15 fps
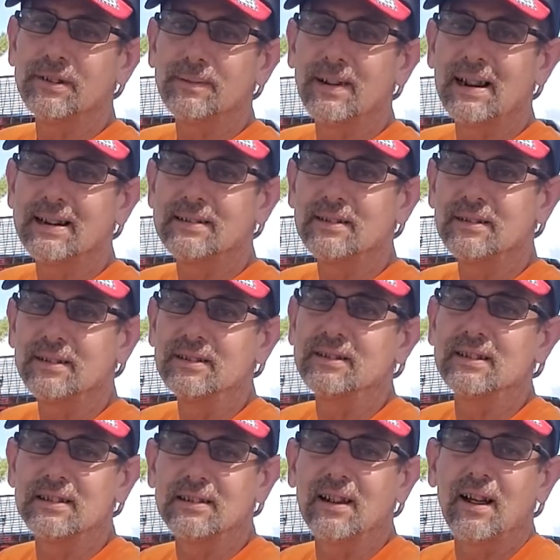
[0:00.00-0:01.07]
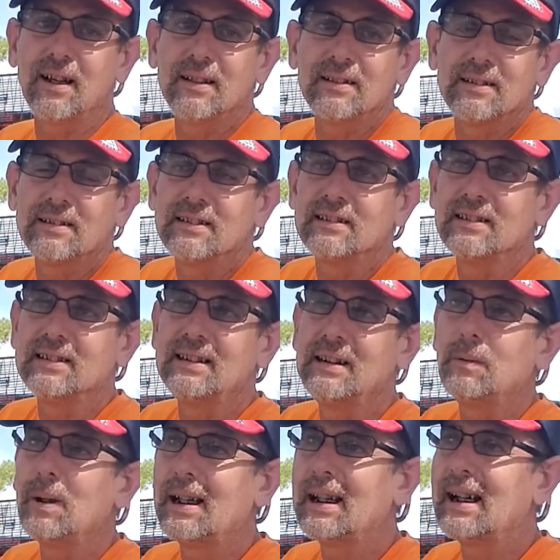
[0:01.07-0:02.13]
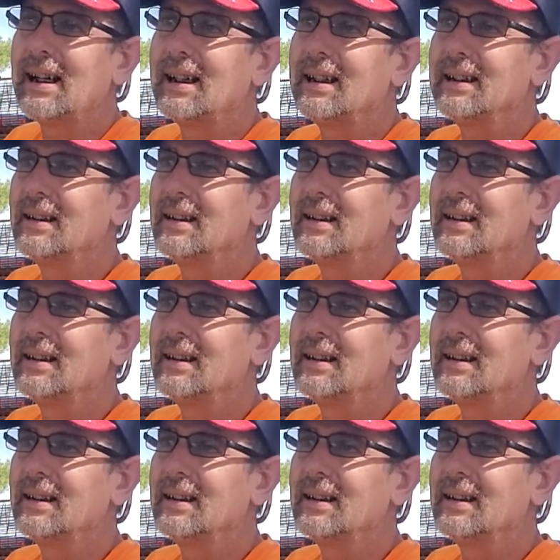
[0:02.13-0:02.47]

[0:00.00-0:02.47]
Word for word: devices since it's a, since it's a DYI